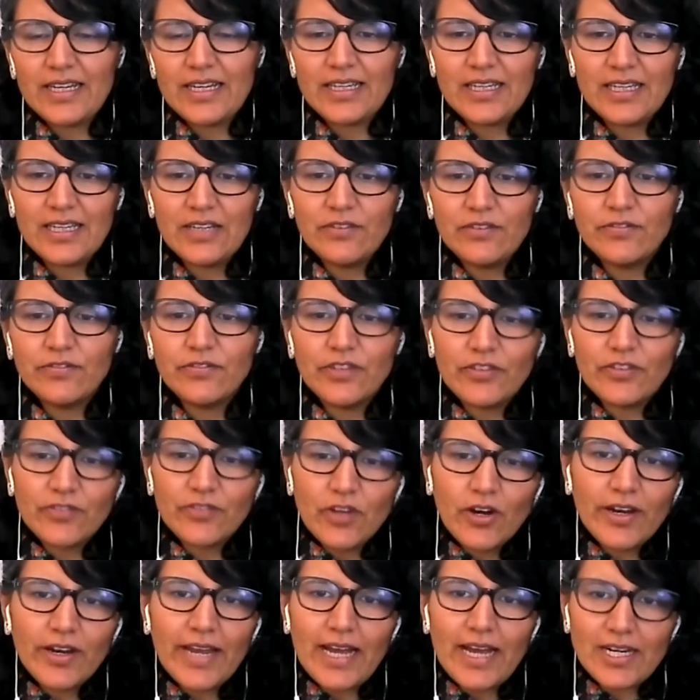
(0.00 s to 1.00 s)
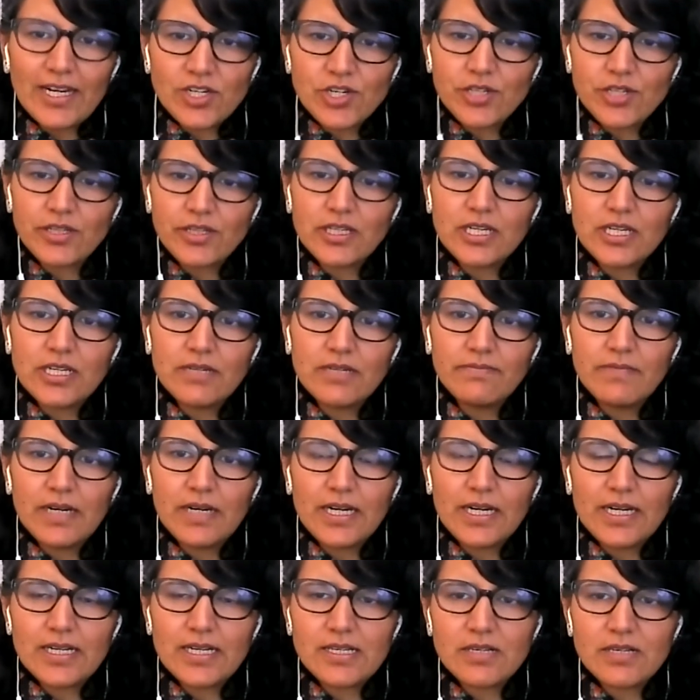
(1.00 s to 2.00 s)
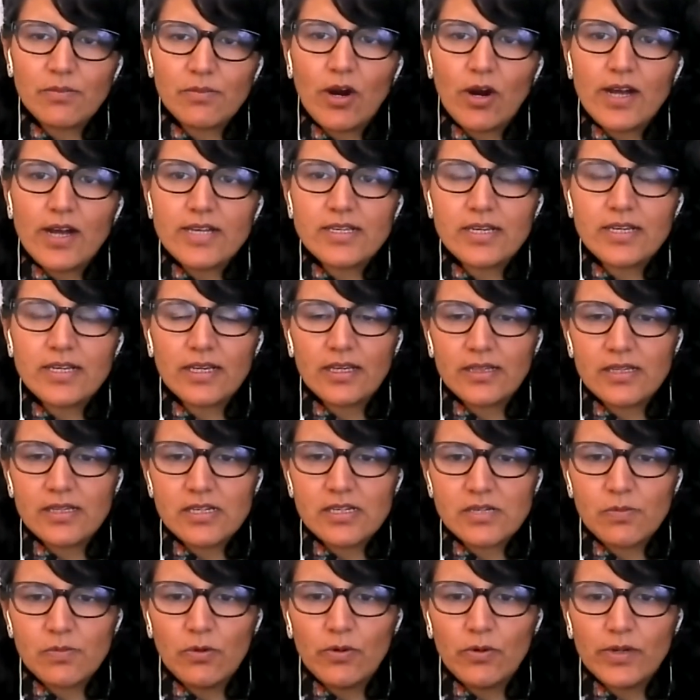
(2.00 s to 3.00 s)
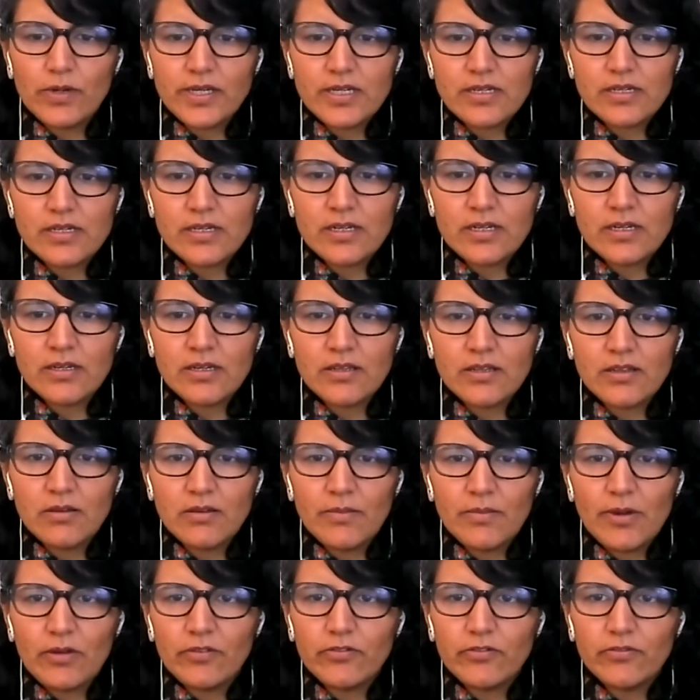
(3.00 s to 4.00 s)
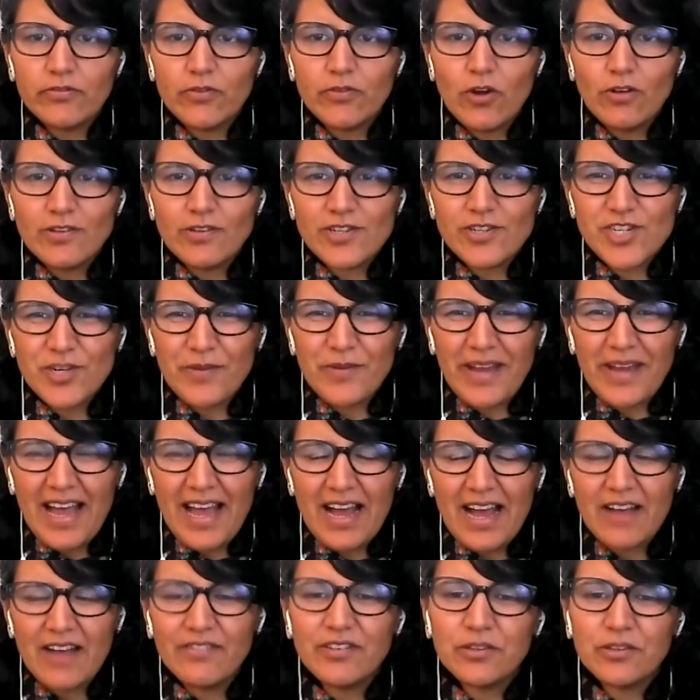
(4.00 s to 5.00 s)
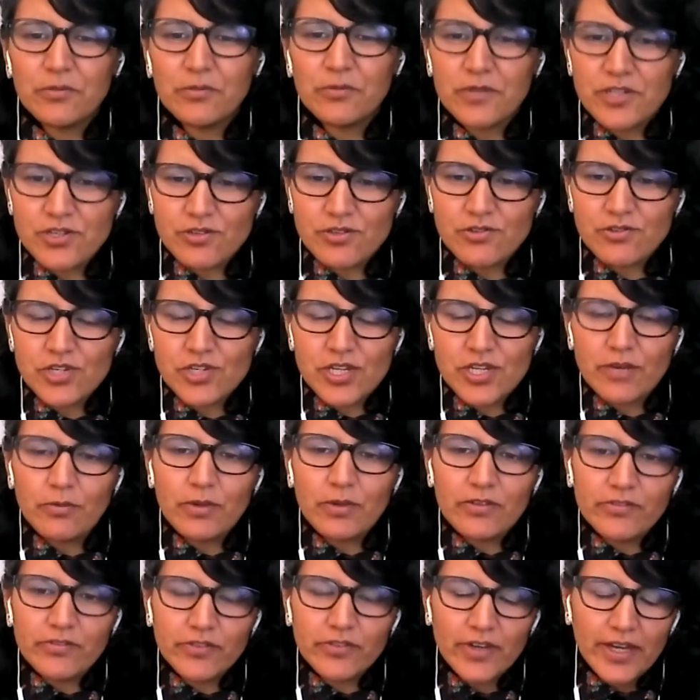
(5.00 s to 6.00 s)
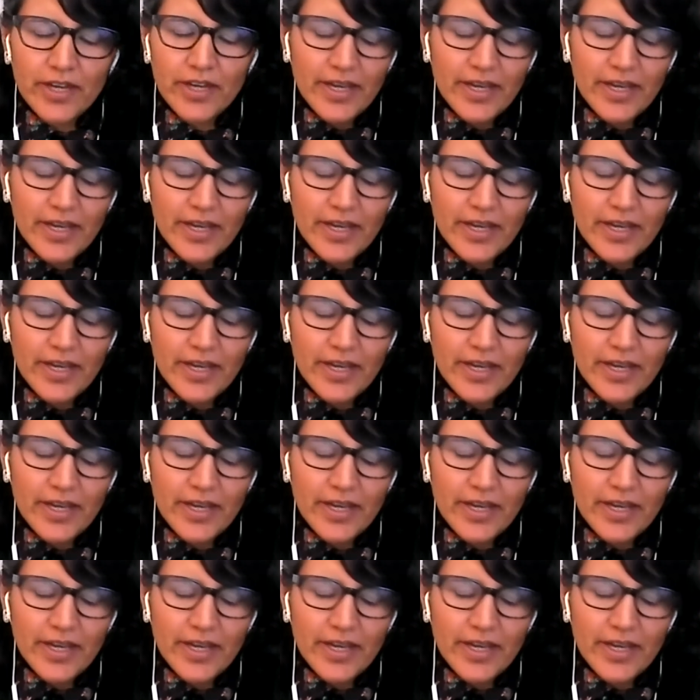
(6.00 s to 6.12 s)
if not actually surprising at this point, and the amount of knowledge that we have and the research that we've